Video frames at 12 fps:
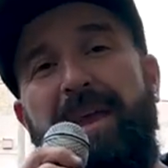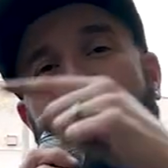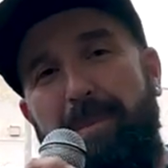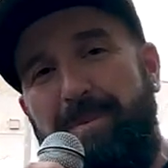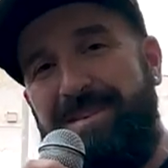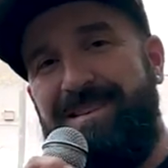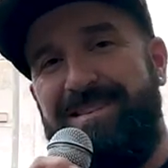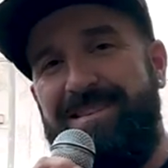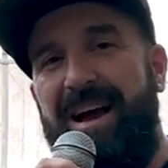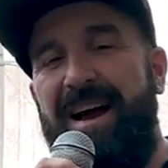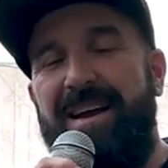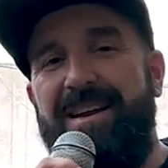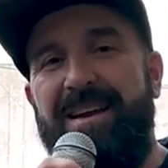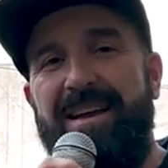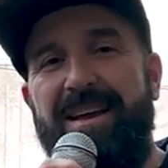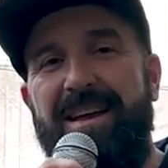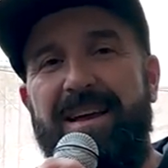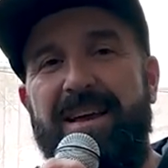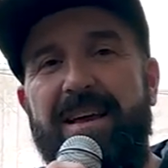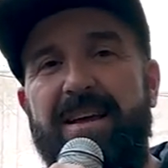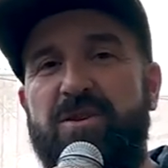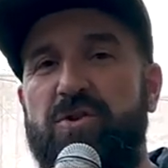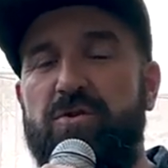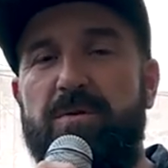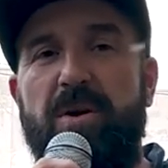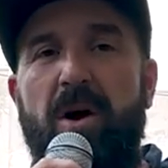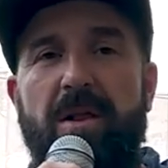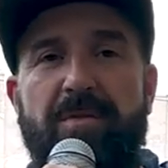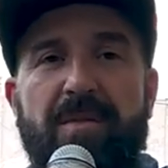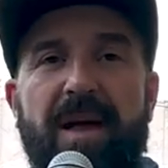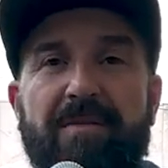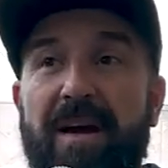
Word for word: the opposite side, is true in all of life.